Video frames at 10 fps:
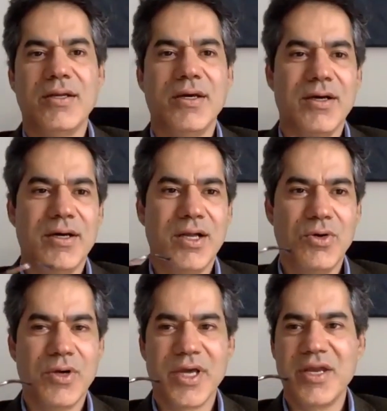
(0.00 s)

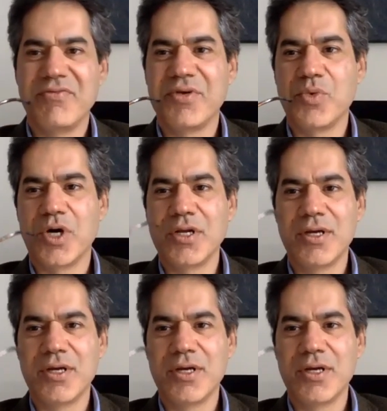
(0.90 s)
hello again, everyone.